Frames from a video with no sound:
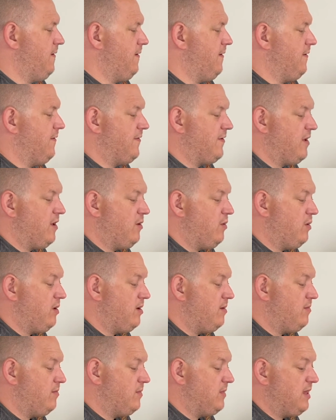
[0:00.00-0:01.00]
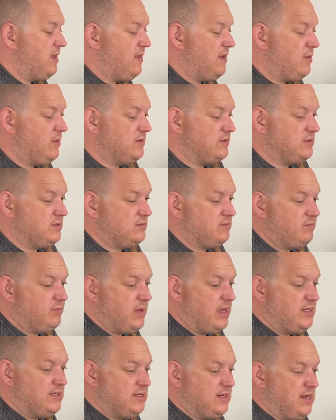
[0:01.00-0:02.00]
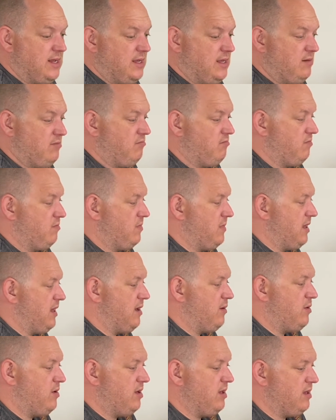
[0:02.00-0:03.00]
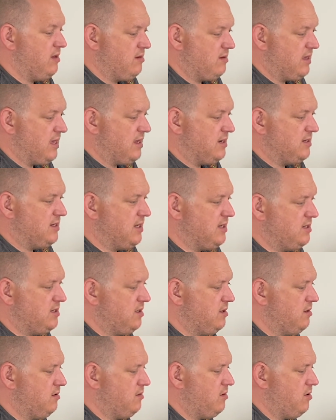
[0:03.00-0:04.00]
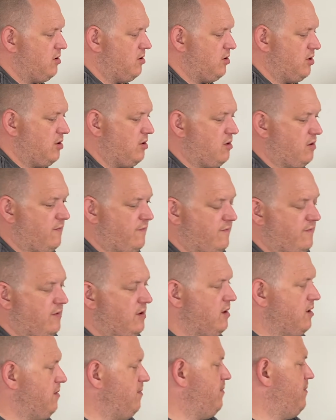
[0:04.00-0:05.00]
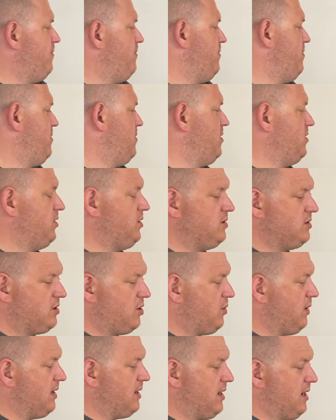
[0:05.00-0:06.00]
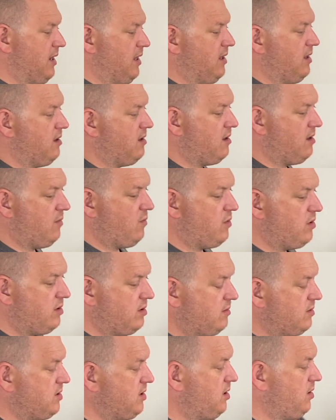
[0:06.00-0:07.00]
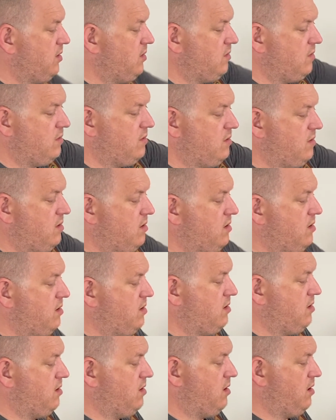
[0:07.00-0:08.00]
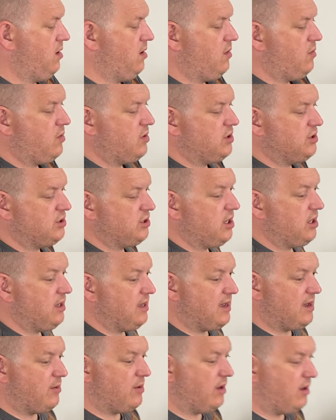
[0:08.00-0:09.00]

So yeah, that was basically how I get data on and off. Just quickly, I want to show you how I